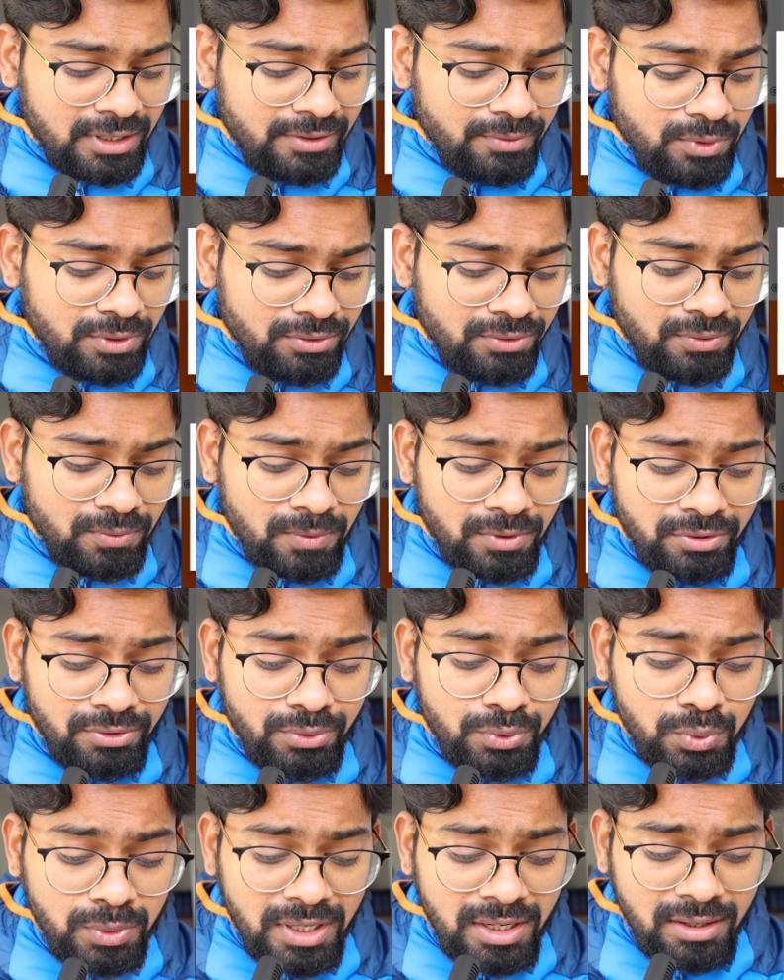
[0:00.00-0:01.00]
I don't want to
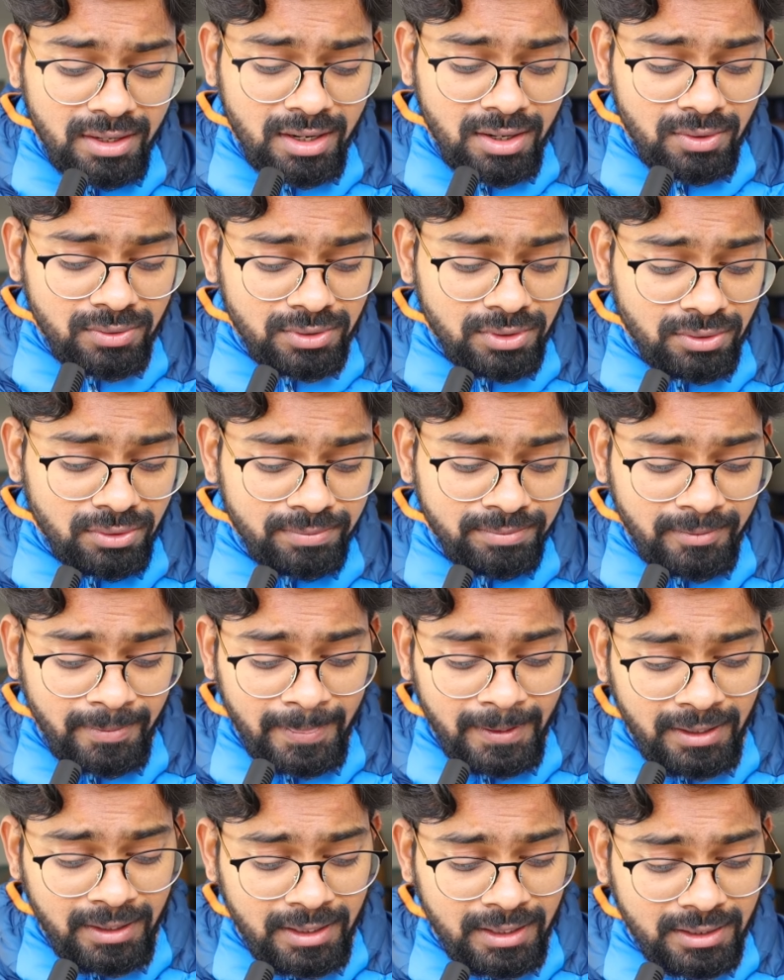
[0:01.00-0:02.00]
do that now. So
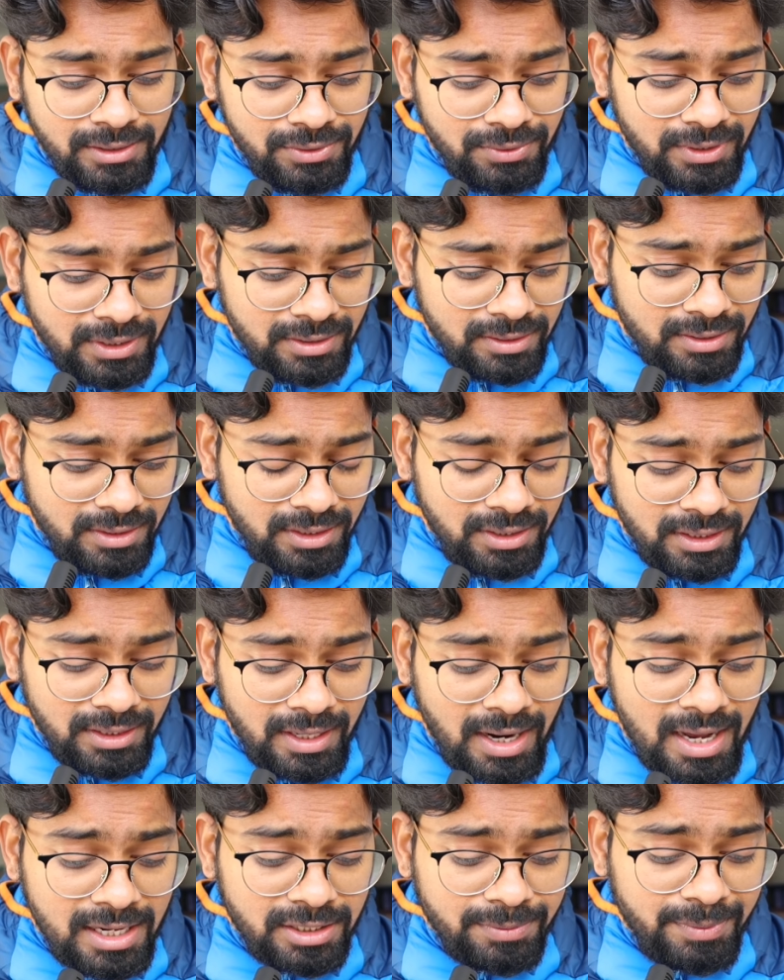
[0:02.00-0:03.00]
as you can see, it
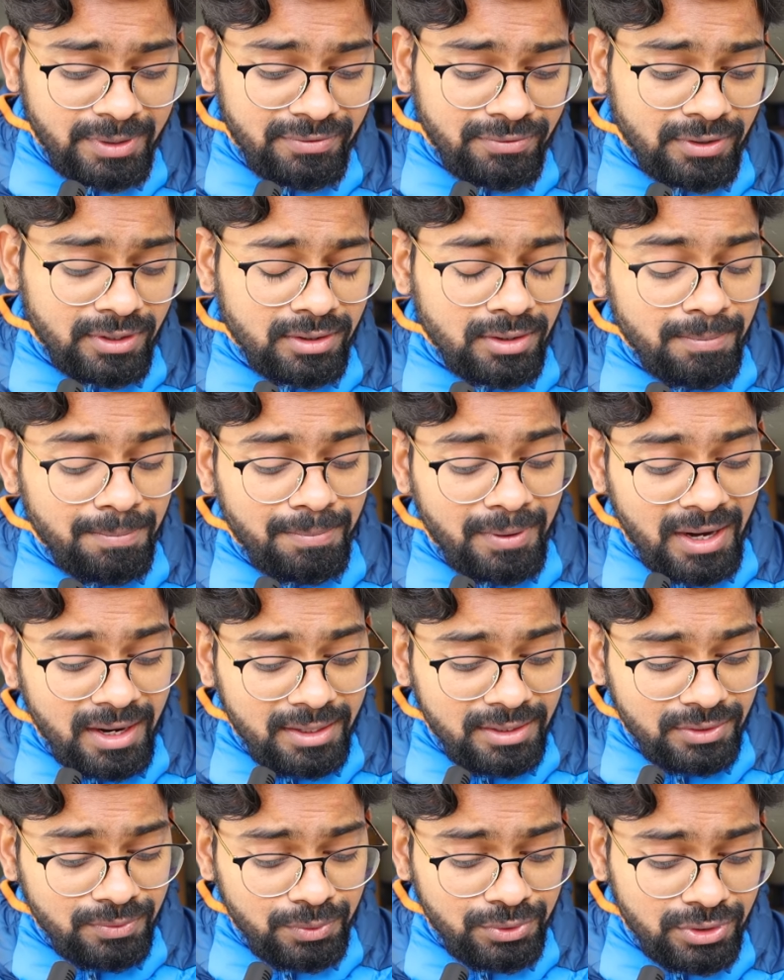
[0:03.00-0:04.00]
asks me for the
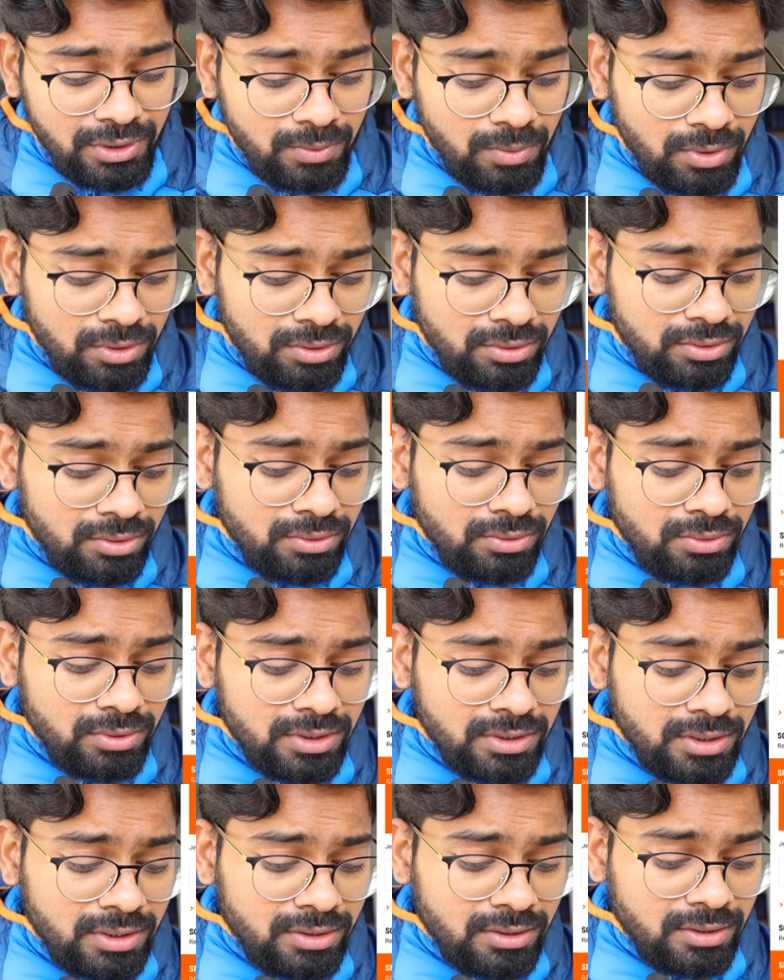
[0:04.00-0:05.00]
price which I want to do.
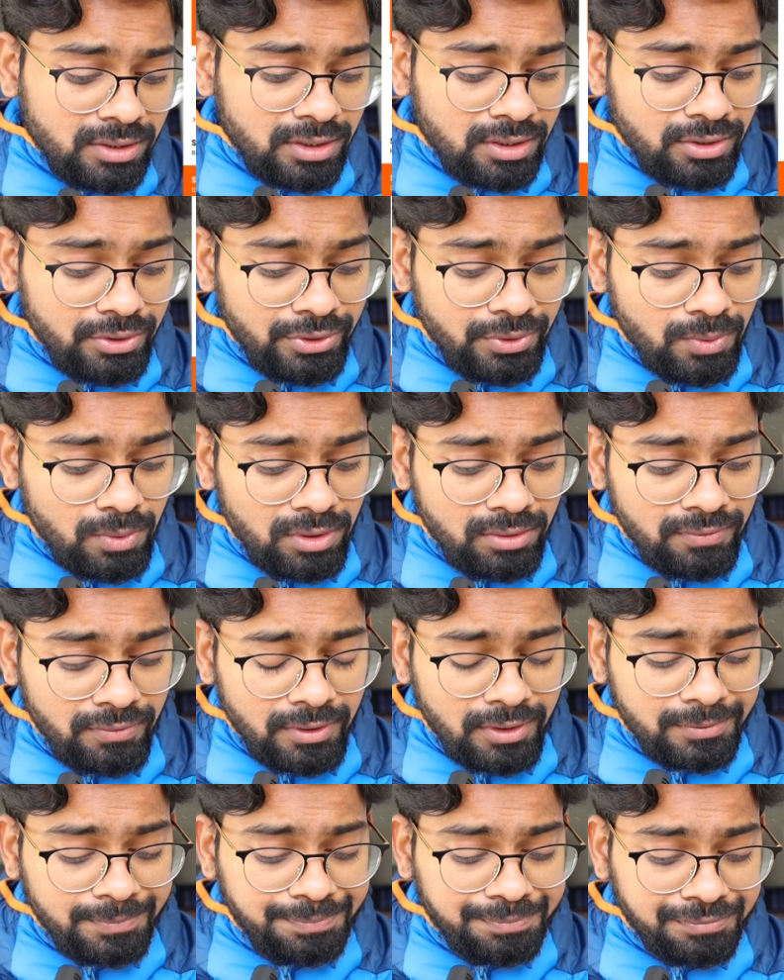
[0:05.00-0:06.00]
Is it do you want
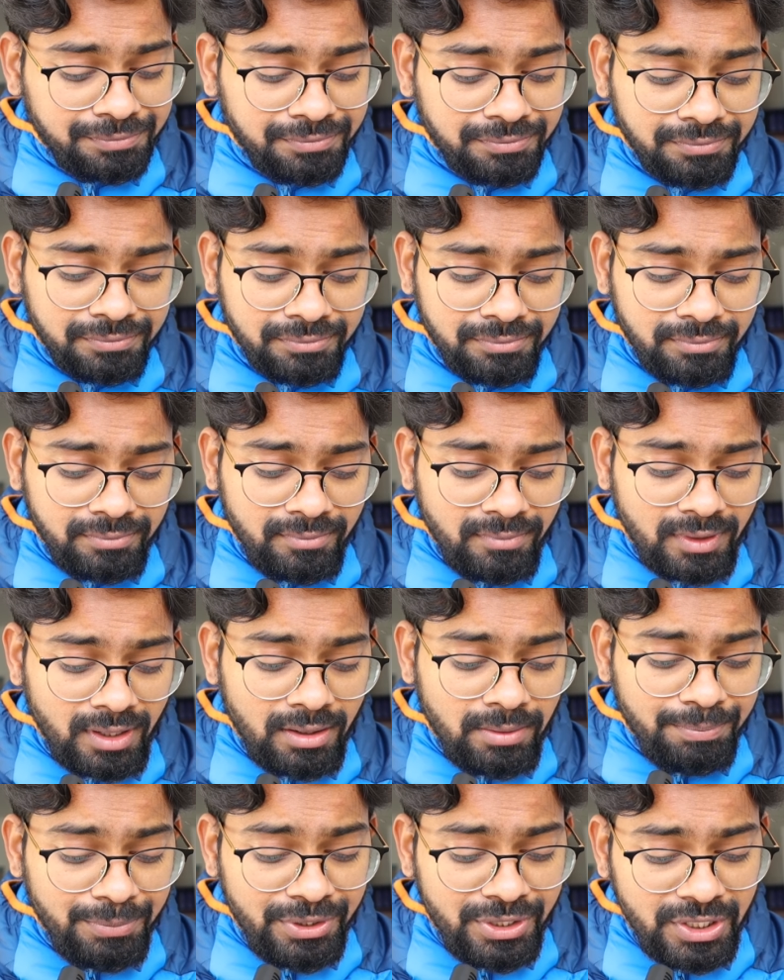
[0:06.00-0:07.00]
for
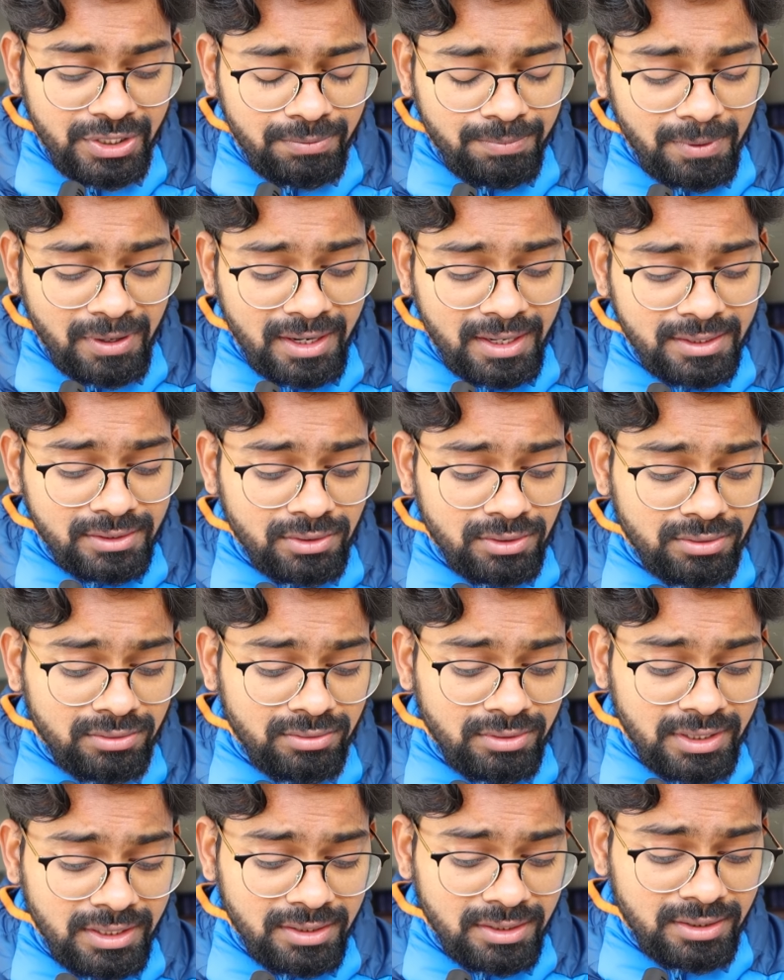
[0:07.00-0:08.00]
a minute price or
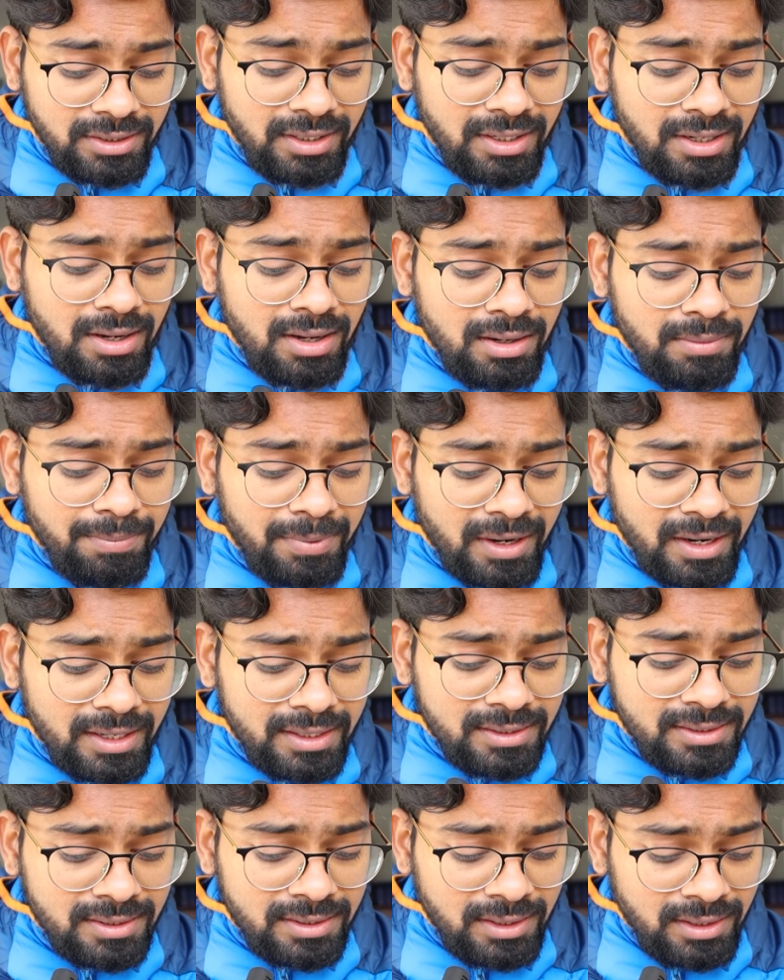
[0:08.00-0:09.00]
3 hour
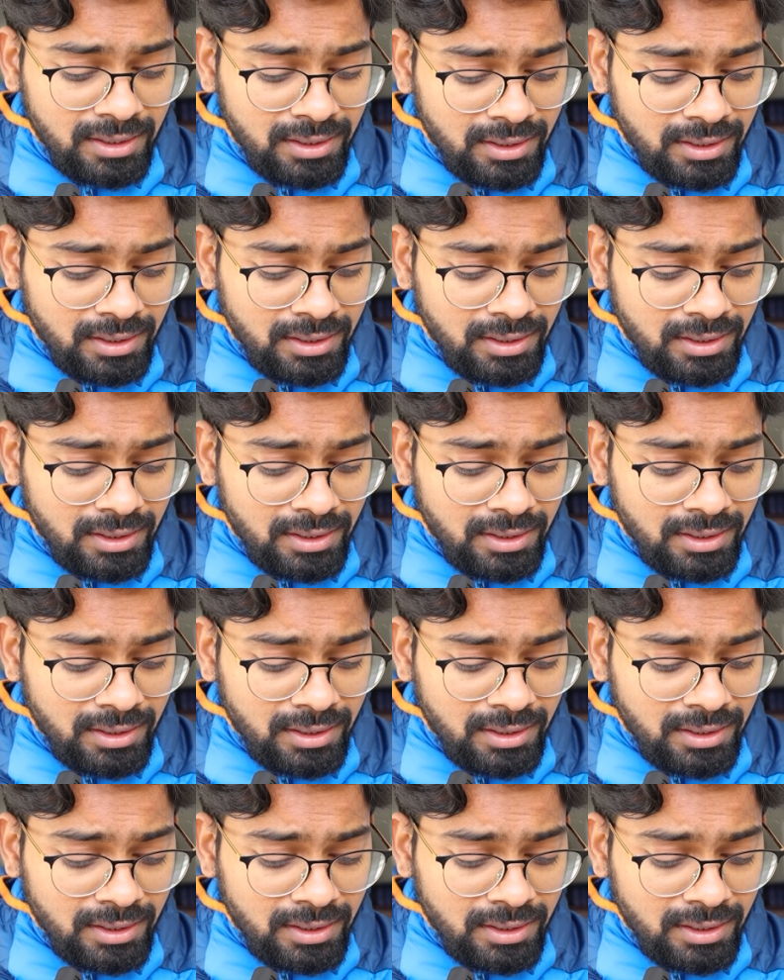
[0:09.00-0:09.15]
price?